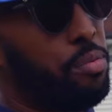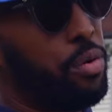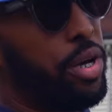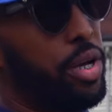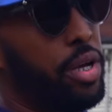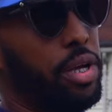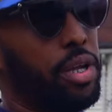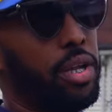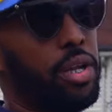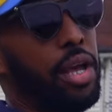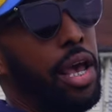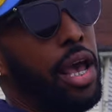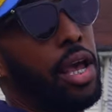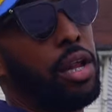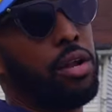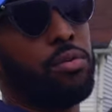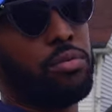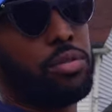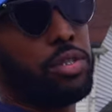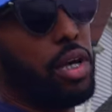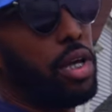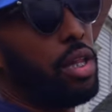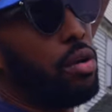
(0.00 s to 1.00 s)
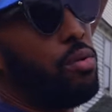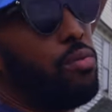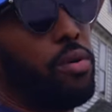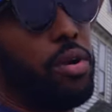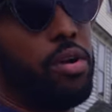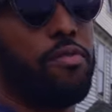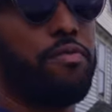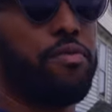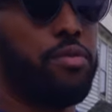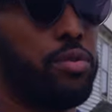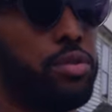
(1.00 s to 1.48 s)
but ain't no telling where
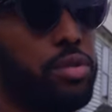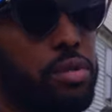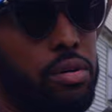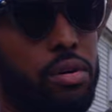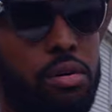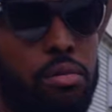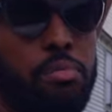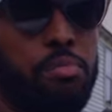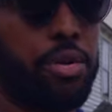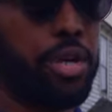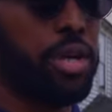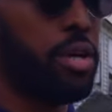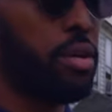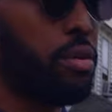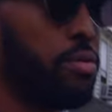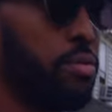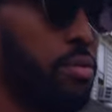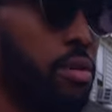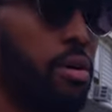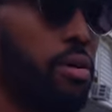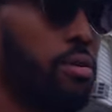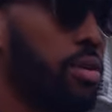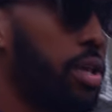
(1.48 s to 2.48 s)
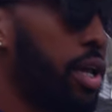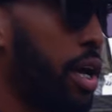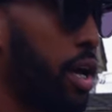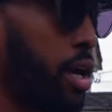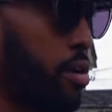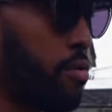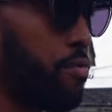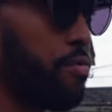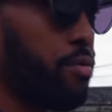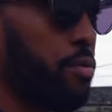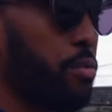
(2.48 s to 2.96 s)
the future gonna be, you know,
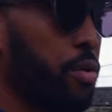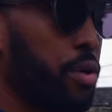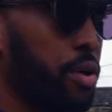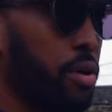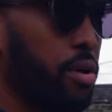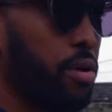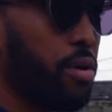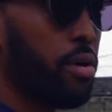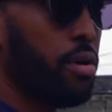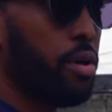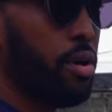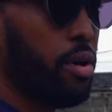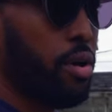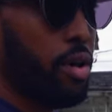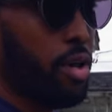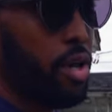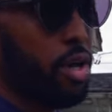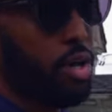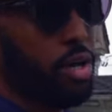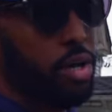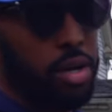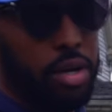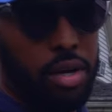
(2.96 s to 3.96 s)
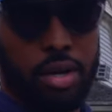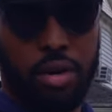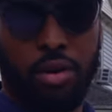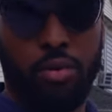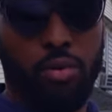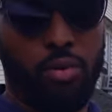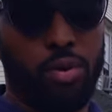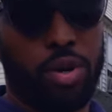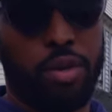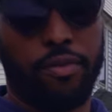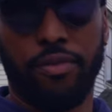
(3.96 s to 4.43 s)
like, for real. Who
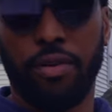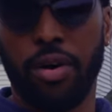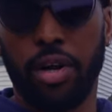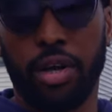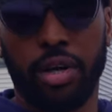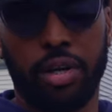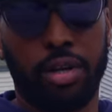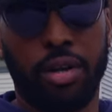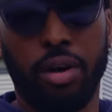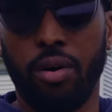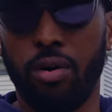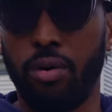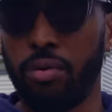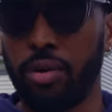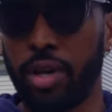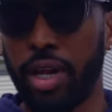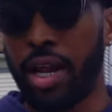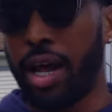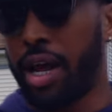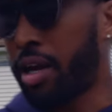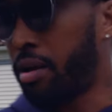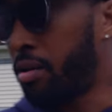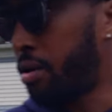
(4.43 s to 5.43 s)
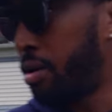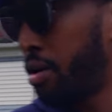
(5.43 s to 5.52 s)
would have fucking known that I could